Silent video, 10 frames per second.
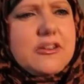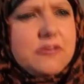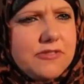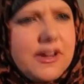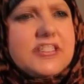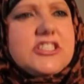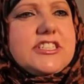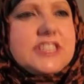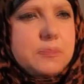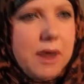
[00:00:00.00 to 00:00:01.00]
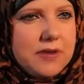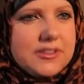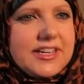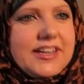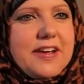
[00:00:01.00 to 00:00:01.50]
I couldn't find Jesus, but I
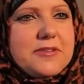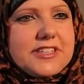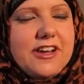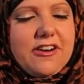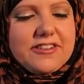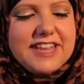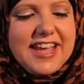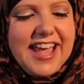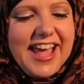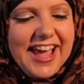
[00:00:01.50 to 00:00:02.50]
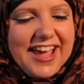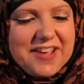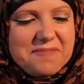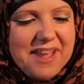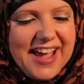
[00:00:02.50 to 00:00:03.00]
was going to go to God.
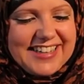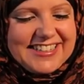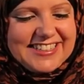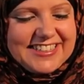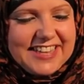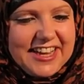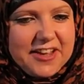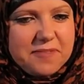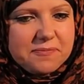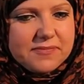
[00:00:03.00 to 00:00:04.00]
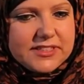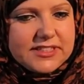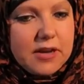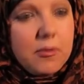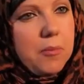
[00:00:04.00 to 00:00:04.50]
Um, and um,
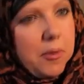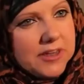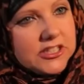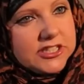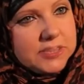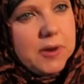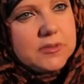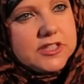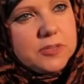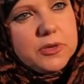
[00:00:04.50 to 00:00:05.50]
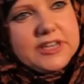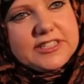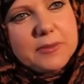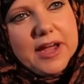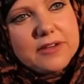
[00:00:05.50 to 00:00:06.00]
so my mum actually spoke to the
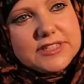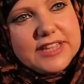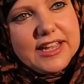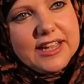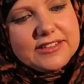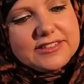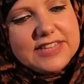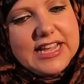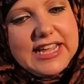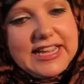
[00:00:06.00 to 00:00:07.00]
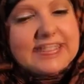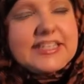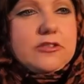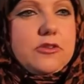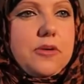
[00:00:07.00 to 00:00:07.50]
priest about it. And he
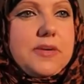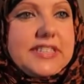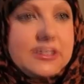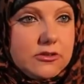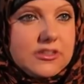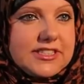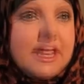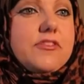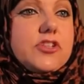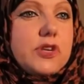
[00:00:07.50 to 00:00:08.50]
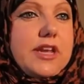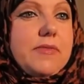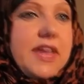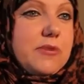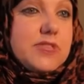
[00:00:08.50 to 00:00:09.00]
said, although he didn't understand the
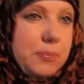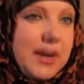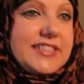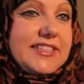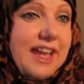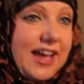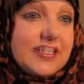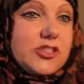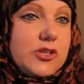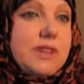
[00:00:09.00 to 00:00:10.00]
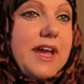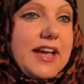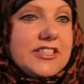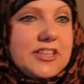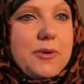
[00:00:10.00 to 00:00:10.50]
dream, that it was a blessing that I had a dream that
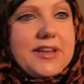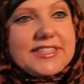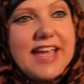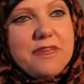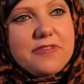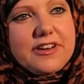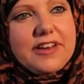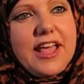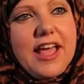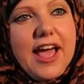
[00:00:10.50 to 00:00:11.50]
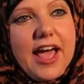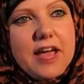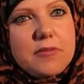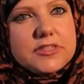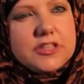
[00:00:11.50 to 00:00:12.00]
I actually went to heaven.
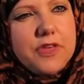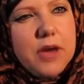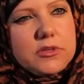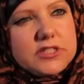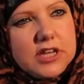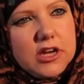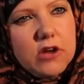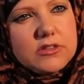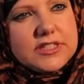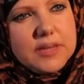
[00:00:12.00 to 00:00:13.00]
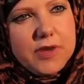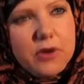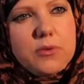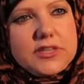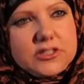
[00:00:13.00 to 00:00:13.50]
Um, so that was a concept that
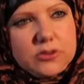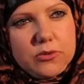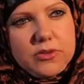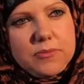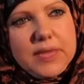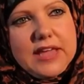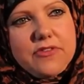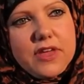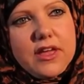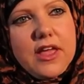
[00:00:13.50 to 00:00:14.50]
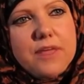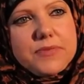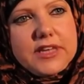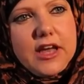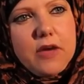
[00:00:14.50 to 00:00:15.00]
always stuck with me that,
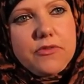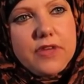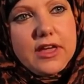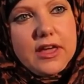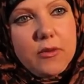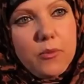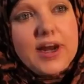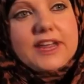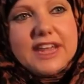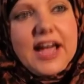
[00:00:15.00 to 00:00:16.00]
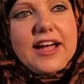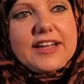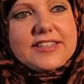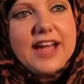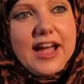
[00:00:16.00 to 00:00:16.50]
you know, that when I
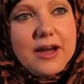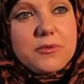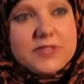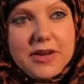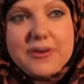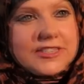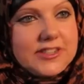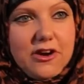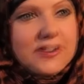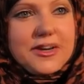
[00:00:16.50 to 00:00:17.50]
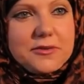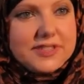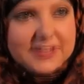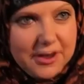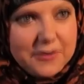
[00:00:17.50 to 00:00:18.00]
died, I was going to God, I
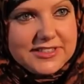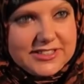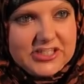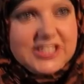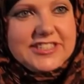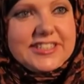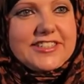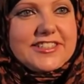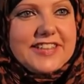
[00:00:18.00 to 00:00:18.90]
wasn't going to Jesus.